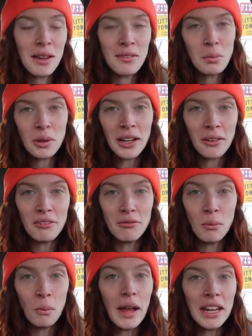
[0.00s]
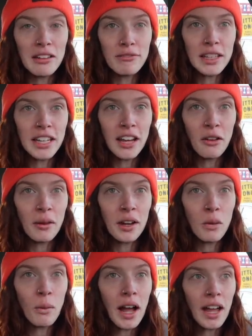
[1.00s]
We haven't put out a wedding video
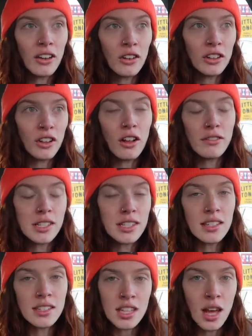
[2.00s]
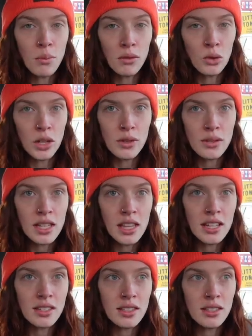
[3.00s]
in a while. You'll obviously see that before you see
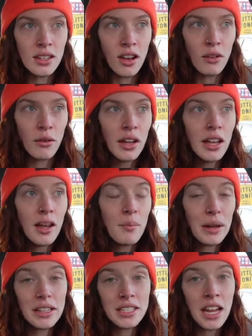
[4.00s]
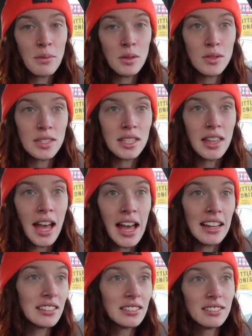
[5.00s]
this, so by the time you see
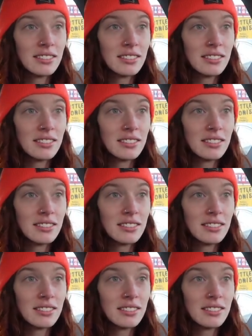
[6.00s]
that,